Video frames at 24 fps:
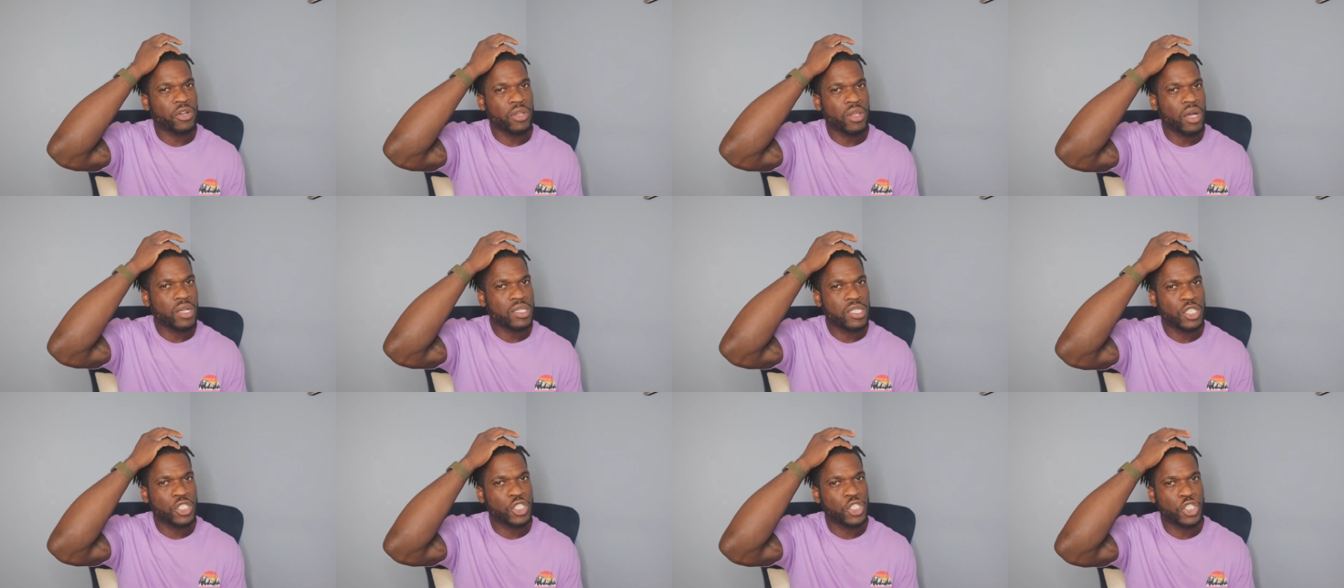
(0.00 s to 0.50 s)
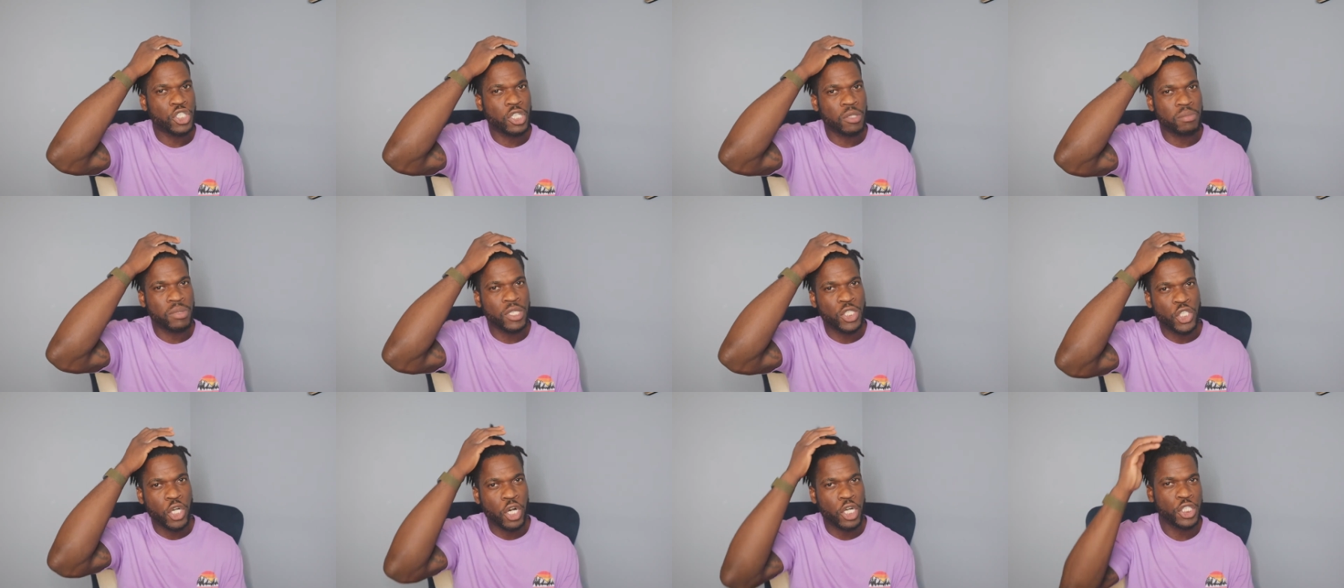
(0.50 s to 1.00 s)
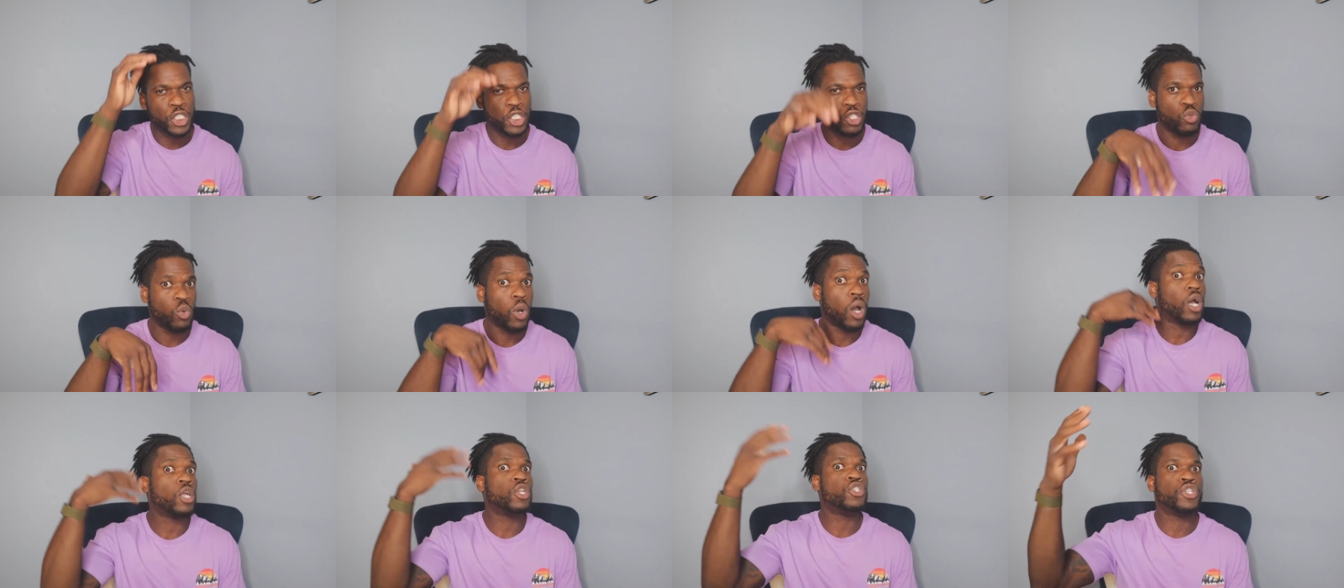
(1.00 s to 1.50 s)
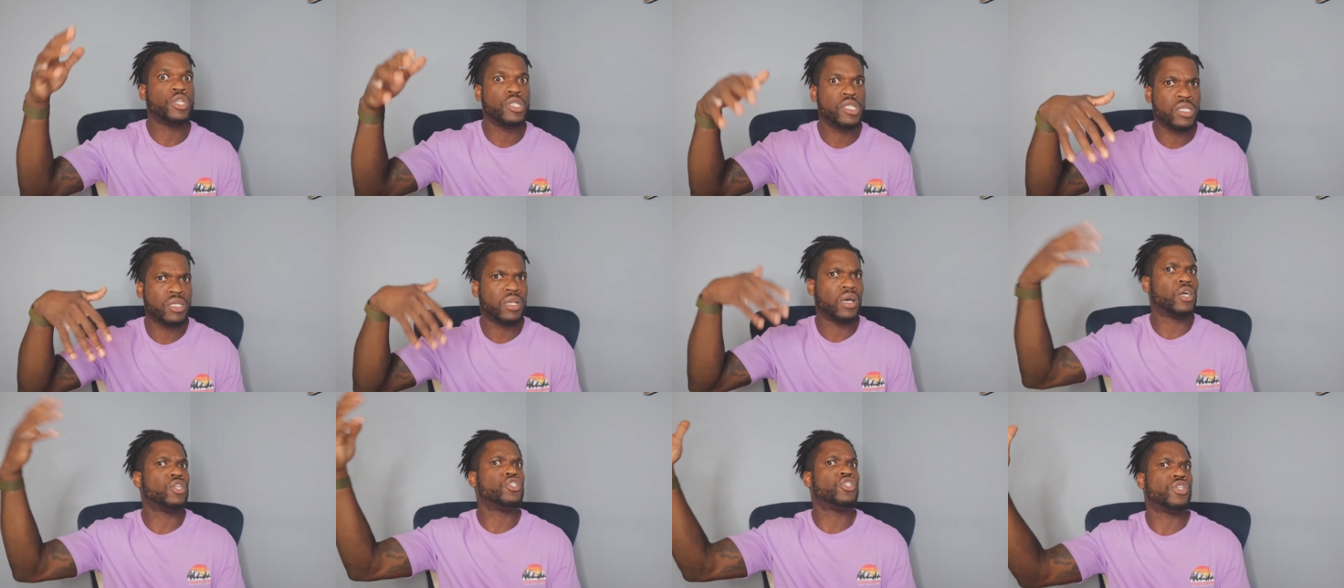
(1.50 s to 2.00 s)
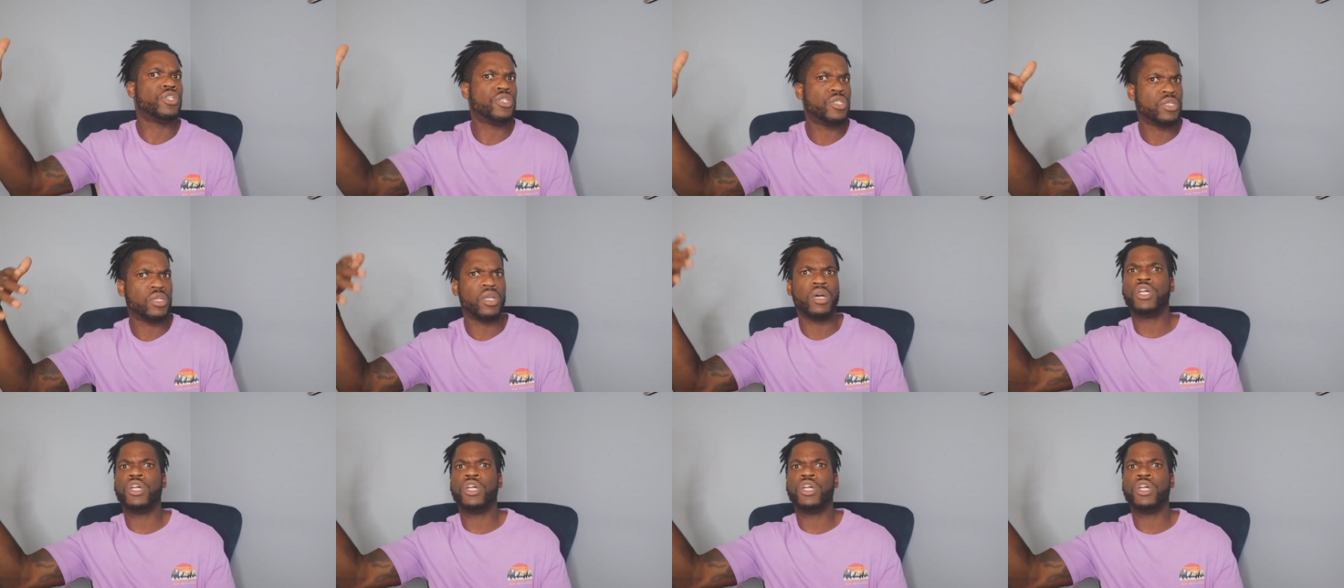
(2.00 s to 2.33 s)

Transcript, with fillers: your loctician shouldn't be charging you hundreds and hundreds